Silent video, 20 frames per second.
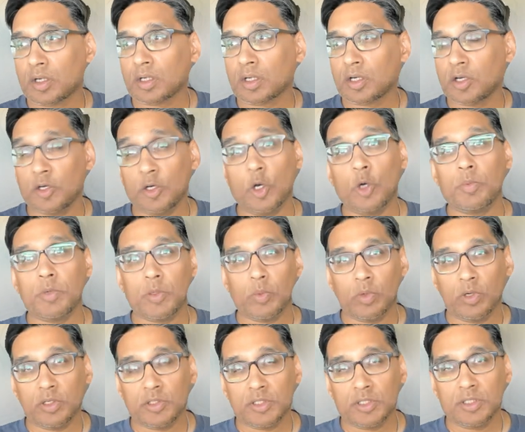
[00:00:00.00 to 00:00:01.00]
Kenobi
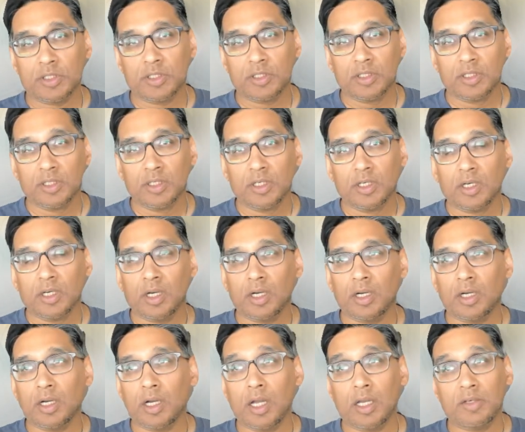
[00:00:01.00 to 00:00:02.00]
was,
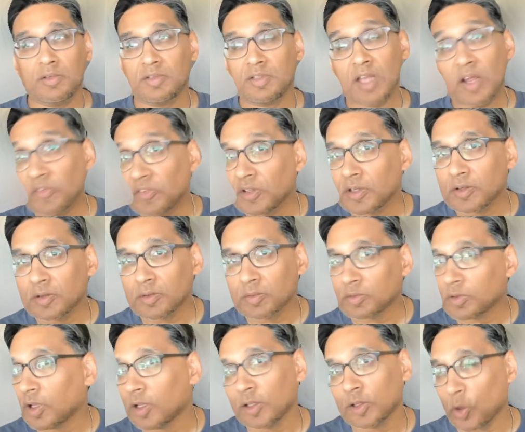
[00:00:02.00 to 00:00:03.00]
and definitely
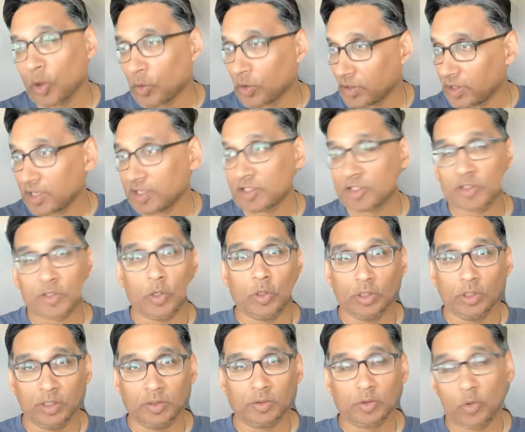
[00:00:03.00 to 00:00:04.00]
lower than
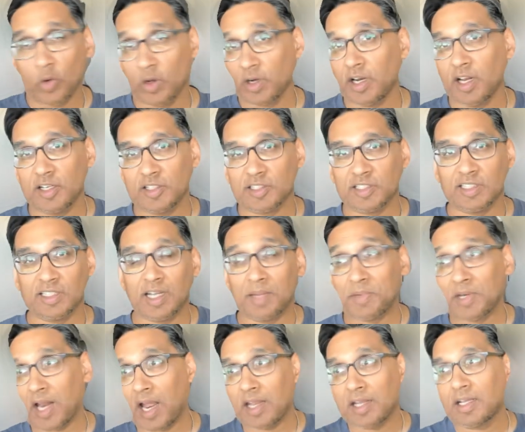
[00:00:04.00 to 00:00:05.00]
Solo, quite honestly. I
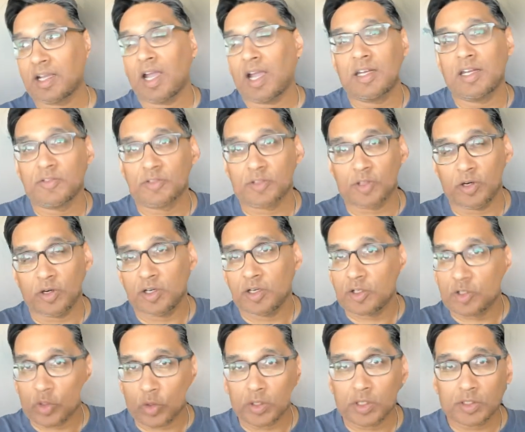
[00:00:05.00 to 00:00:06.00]
mean, I kind of started
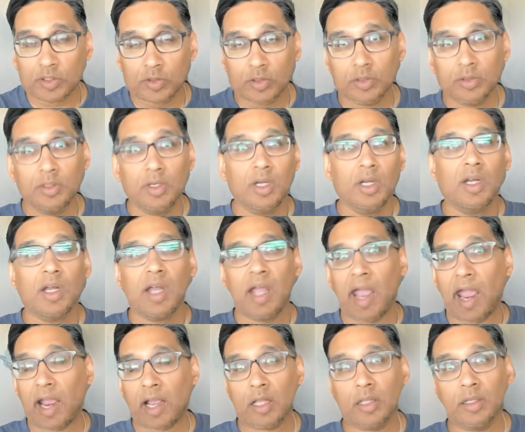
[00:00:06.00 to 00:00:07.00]
enjoying Solo.
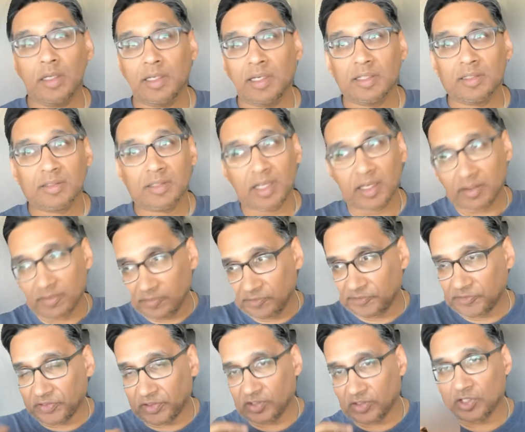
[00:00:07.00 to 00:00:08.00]
Acolyte, it's like
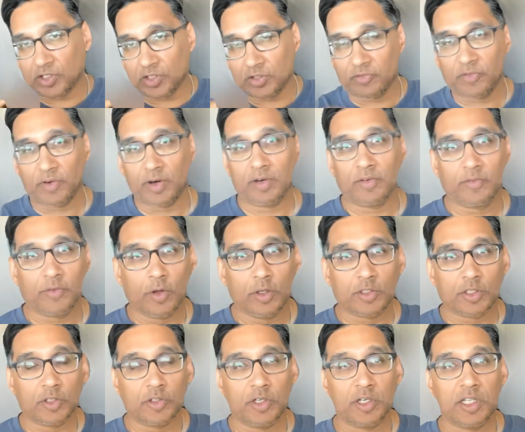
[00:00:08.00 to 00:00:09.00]
falls
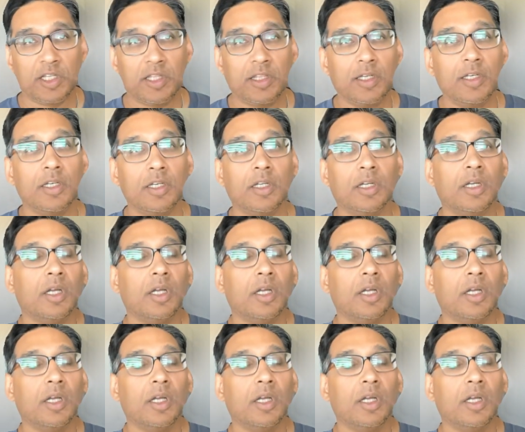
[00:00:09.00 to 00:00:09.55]
underneath it.